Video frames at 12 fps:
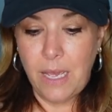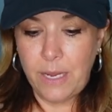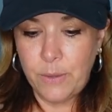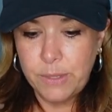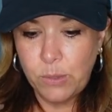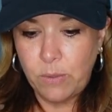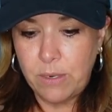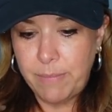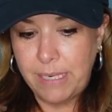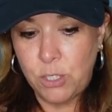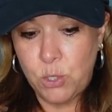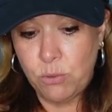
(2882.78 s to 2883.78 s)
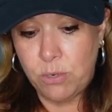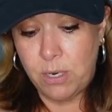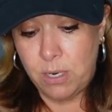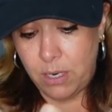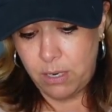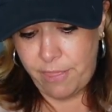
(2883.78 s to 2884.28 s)
I always want to make
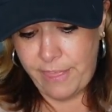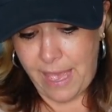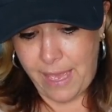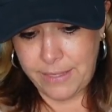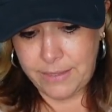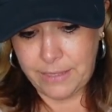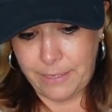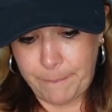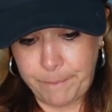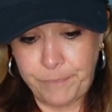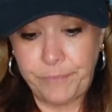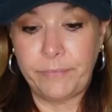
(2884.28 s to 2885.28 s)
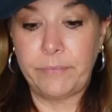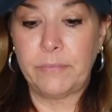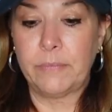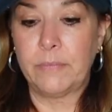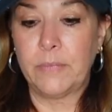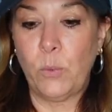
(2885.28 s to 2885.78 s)
sure that
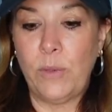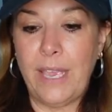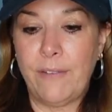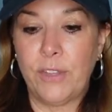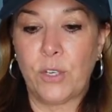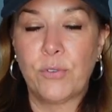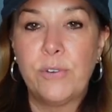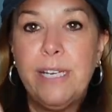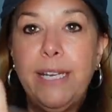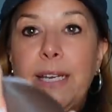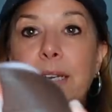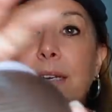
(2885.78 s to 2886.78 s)
we have the creed.